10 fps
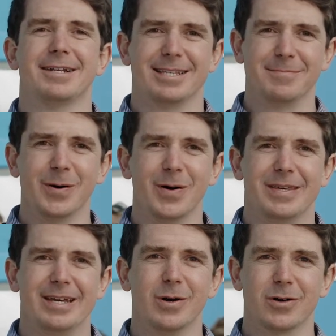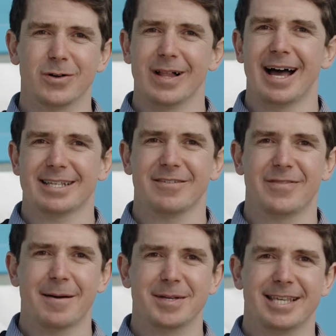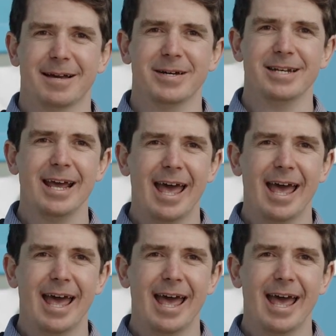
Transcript: to support the inaugural Ask a Farmer segment,